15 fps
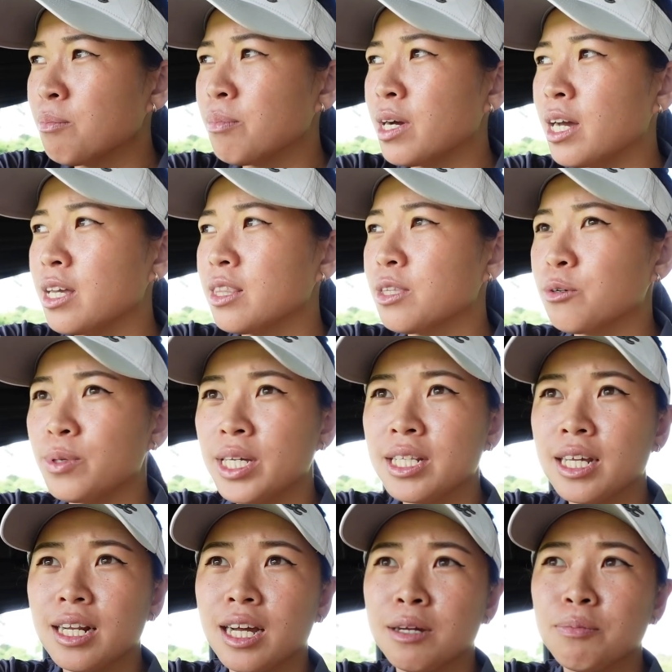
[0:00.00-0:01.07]
But the way
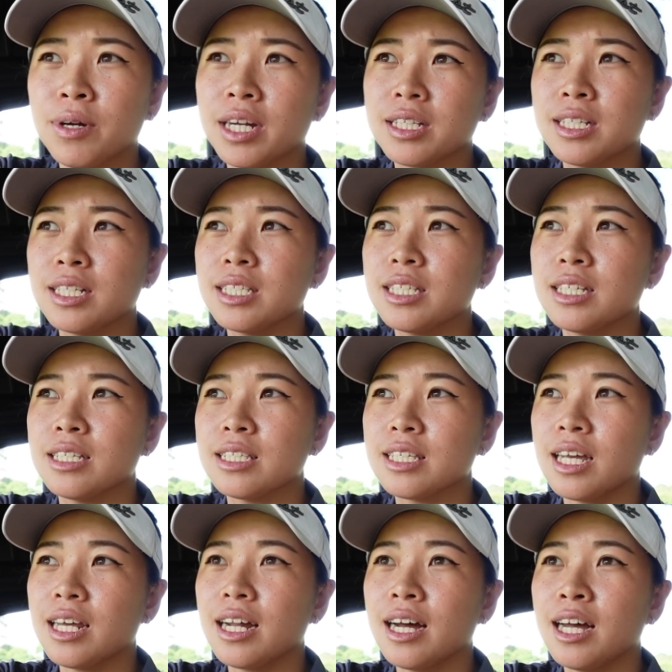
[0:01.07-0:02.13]
that I practice is
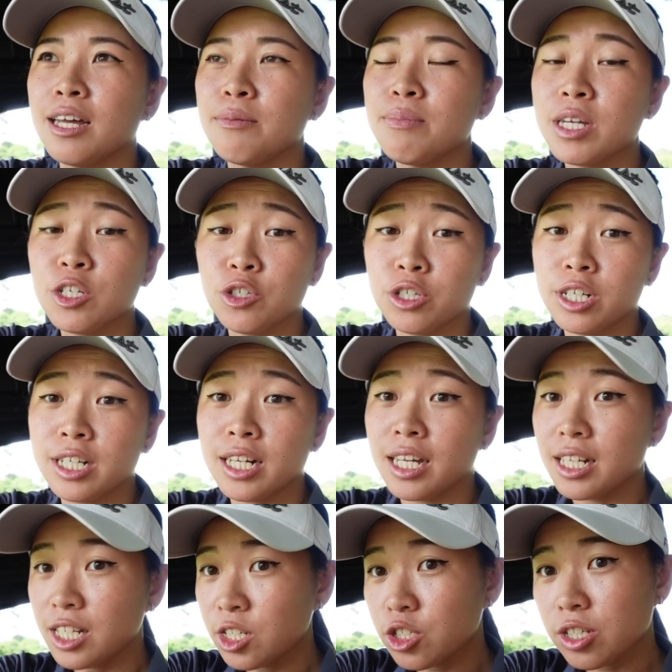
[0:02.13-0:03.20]
that I make sure
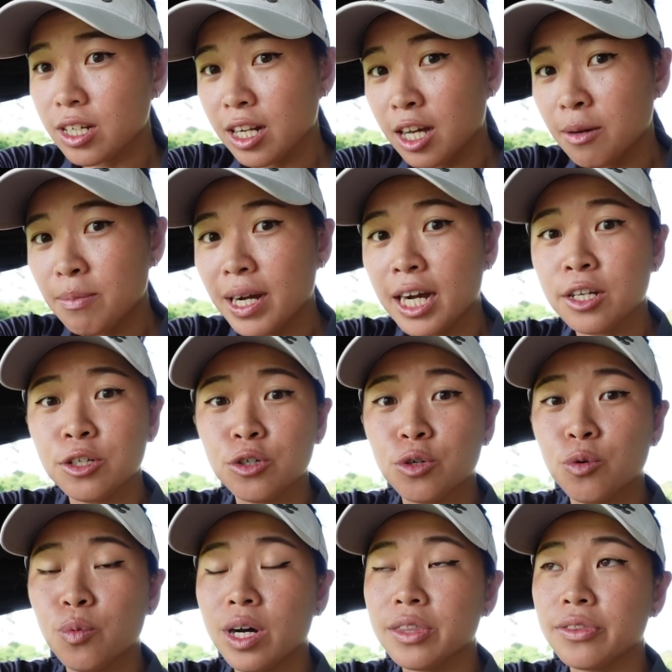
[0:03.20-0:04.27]
that each club, I
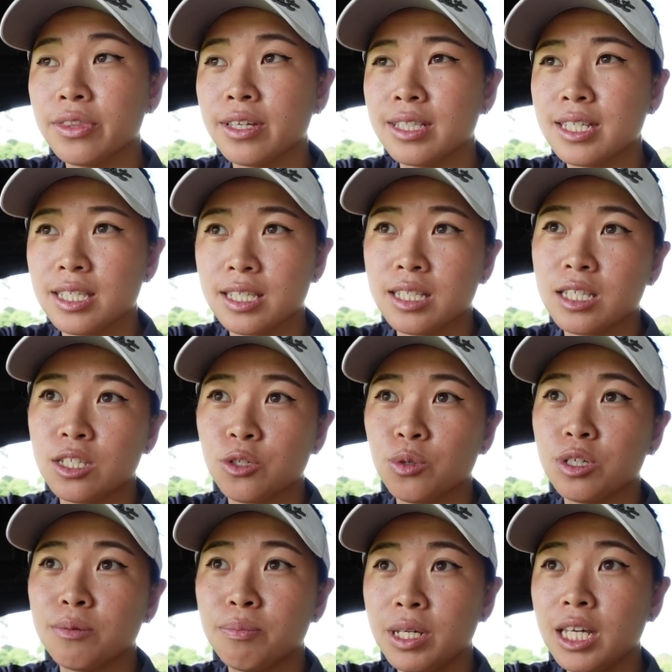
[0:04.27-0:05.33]
know what the distance is
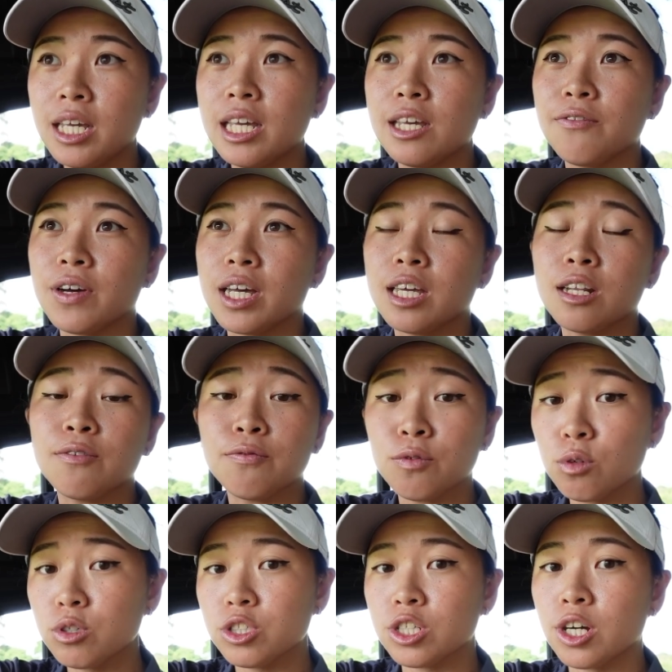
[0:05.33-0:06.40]
going to be if I hit a
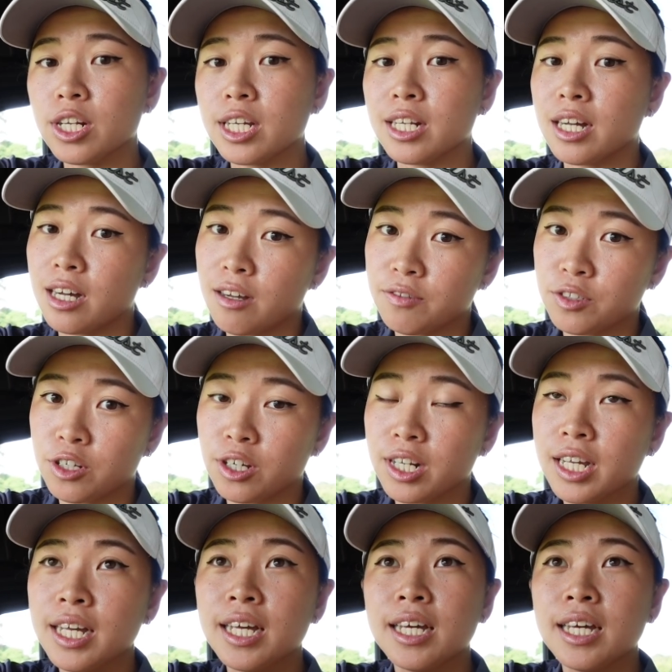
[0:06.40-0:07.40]
full shot and a half shot.